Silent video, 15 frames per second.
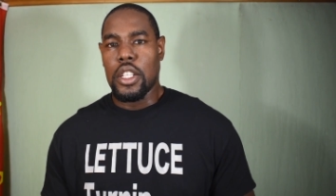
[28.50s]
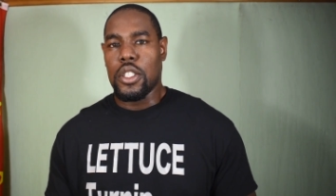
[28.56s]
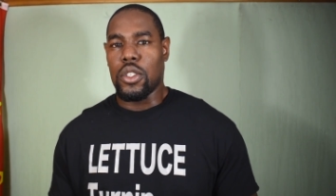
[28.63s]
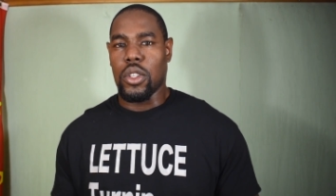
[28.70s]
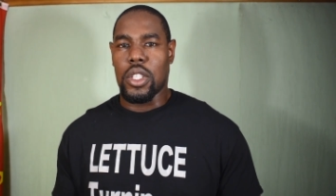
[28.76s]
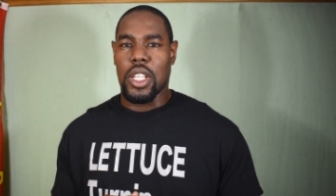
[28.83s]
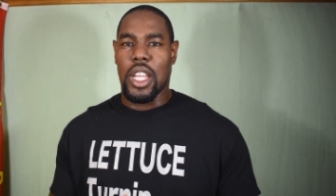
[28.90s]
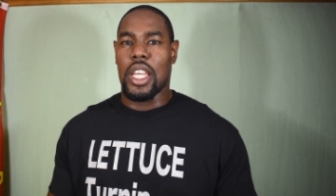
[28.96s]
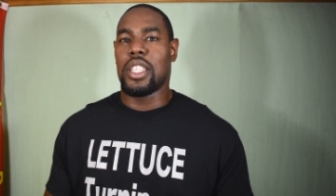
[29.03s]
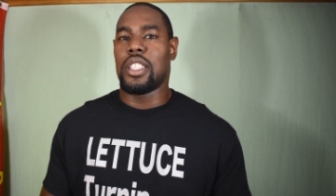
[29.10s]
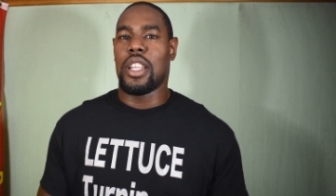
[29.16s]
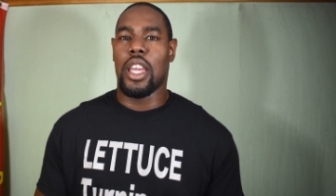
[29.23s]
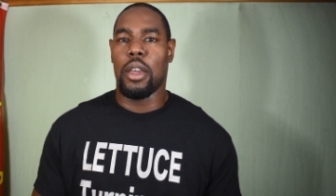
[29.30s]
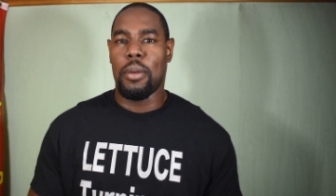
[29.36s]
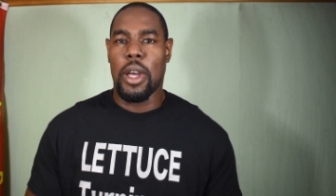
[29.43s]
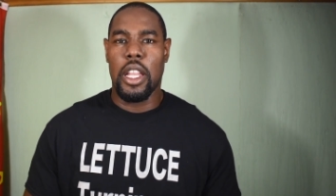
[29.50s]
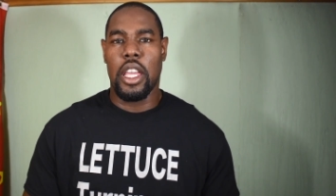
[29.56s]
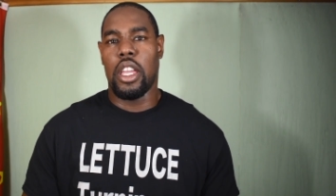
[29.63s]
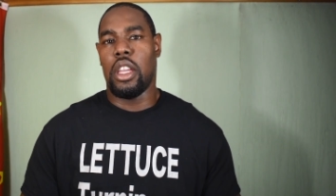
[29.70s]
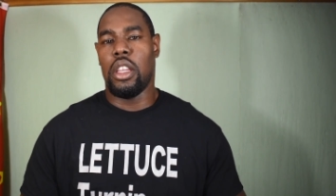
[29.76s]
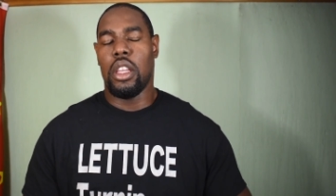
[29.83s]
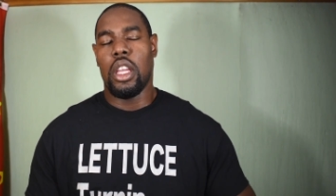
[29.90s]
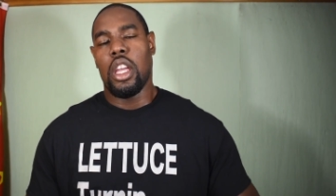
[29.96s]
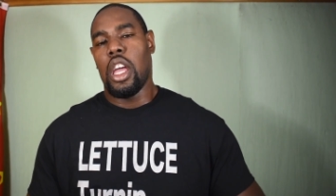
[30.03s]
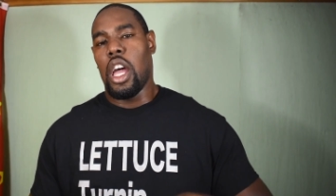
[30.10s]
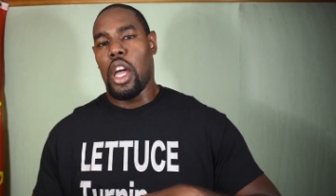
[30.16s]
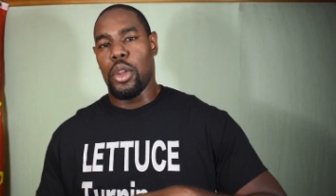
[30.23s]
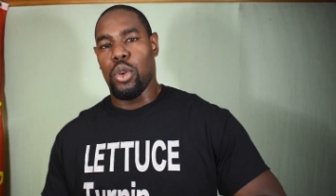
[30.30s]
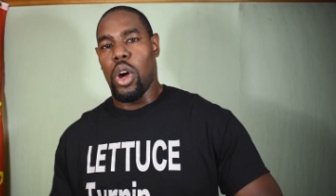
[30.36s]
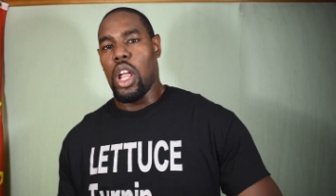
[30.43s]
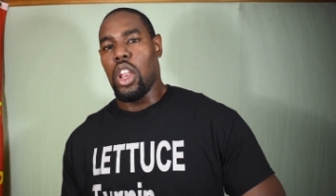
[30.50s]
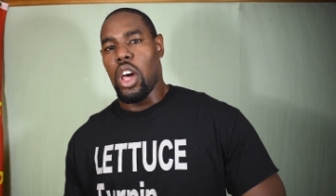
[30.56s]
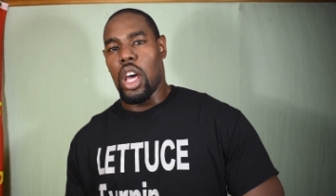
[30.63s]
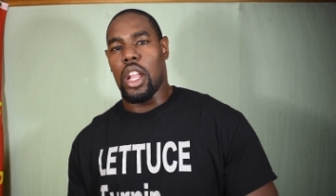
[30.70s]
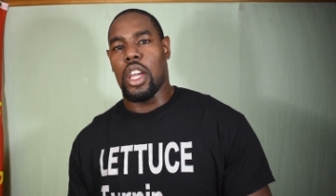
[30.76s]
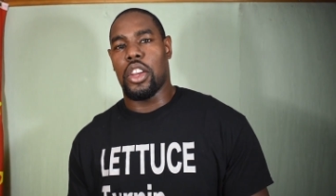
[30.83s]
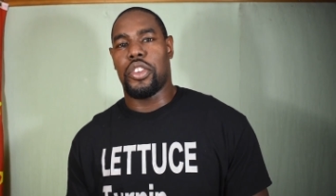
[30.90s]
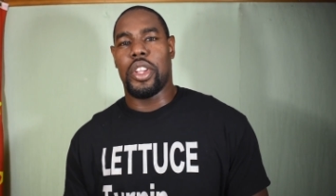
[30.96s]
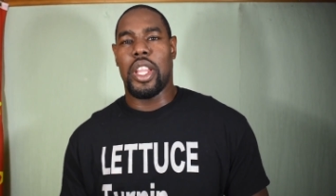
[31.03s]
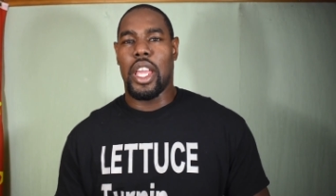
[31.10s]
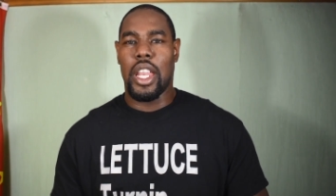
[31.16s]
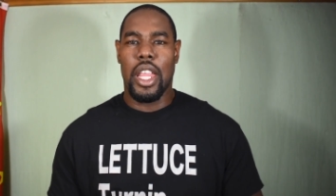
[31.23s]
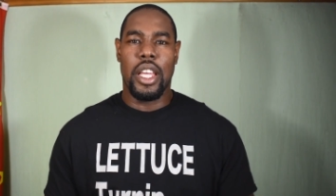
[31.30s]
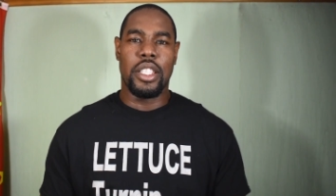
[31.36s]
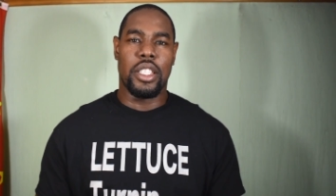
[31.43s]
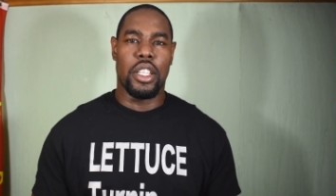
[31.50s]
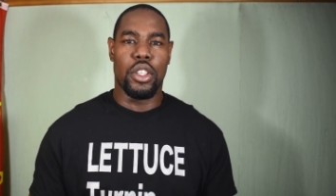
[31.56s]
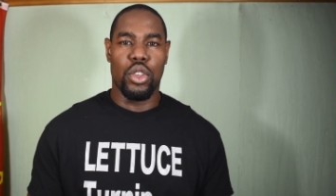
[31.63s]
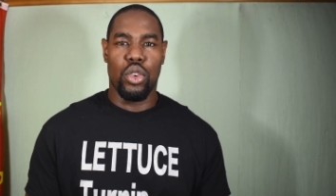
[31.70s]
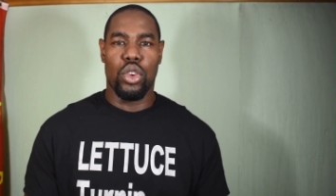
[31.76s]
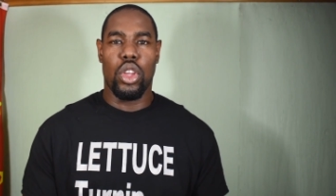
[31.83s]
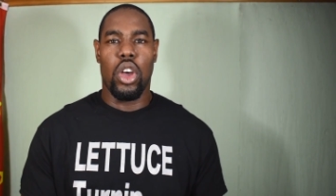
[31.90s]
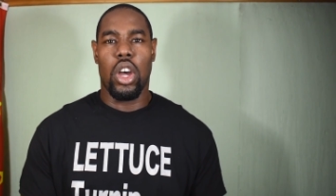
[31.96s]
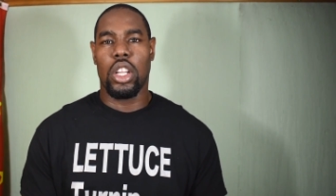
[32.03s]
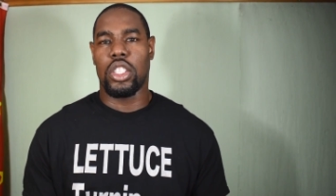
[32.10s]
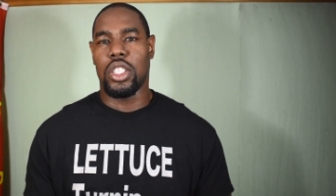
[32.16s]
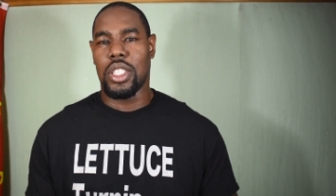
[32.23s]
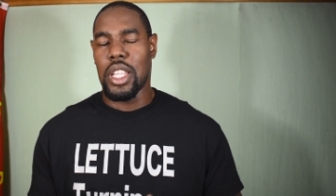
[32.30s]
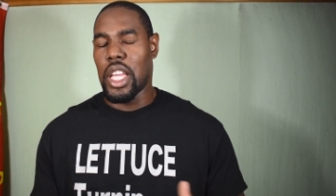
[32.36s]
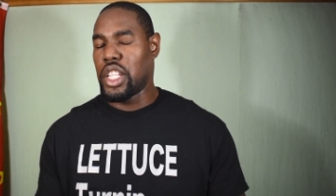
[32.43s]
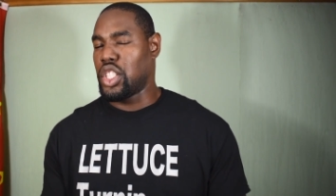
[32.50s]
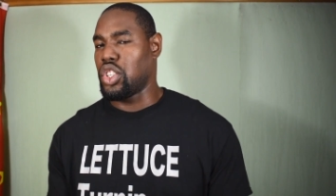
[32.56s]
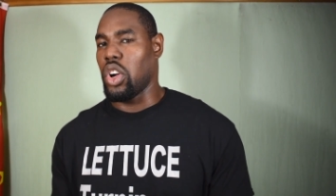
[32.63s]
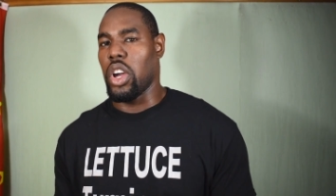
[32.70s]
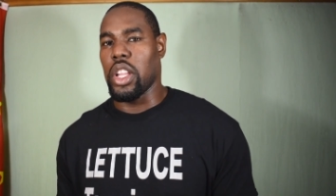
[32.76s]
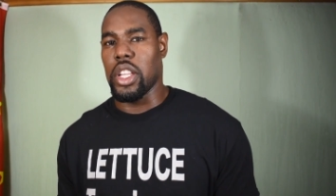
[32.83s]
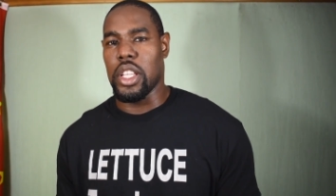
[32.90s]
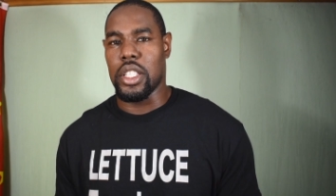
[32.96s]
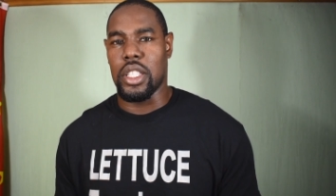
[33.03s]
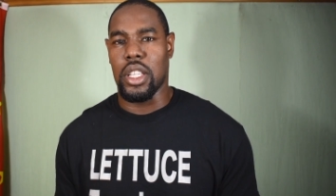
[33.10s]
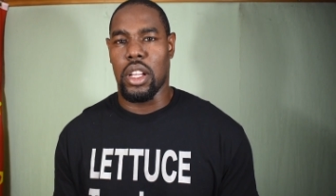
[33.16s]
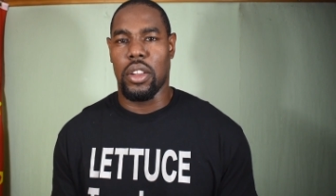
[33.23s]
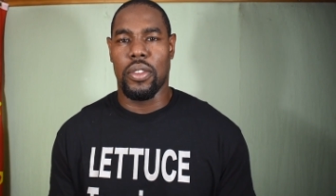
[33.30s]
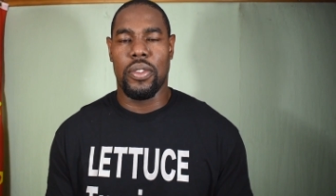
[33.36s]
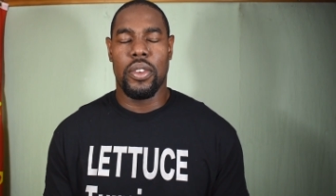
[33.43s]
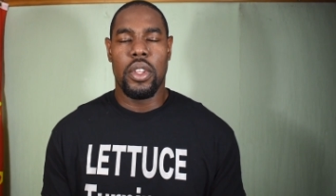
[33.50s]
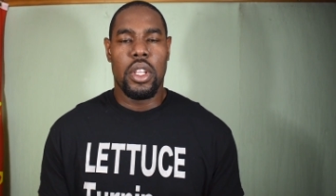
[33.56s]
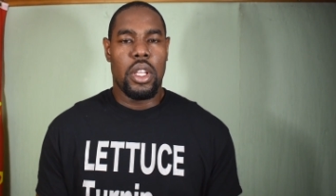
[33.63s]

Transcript: So today is Labor Day. I know a lot of Grenadians in New York just enjoying themselves